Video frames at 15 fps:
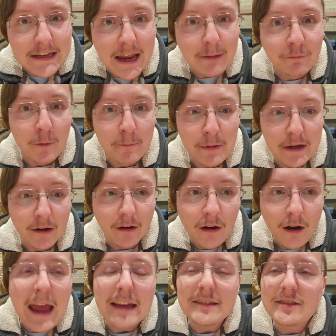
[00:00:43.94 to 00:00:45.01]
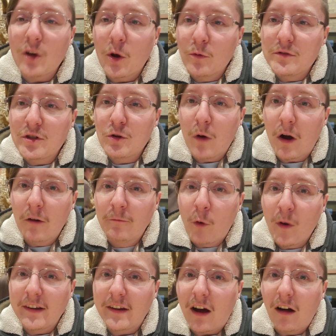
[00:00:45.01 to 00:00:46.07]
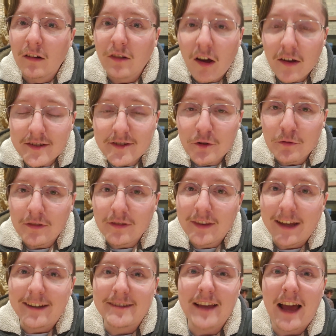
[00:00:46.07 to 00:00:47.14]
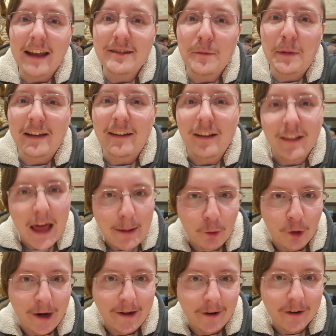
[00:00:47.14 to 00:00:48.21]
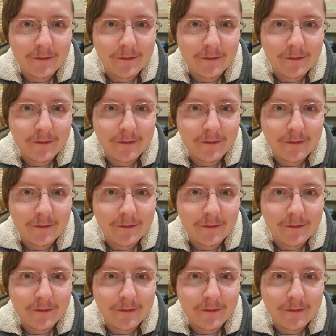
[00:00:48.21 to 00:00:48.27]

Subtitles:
named the beer, so to avoid a lawsuit, they decided to be a collaborator.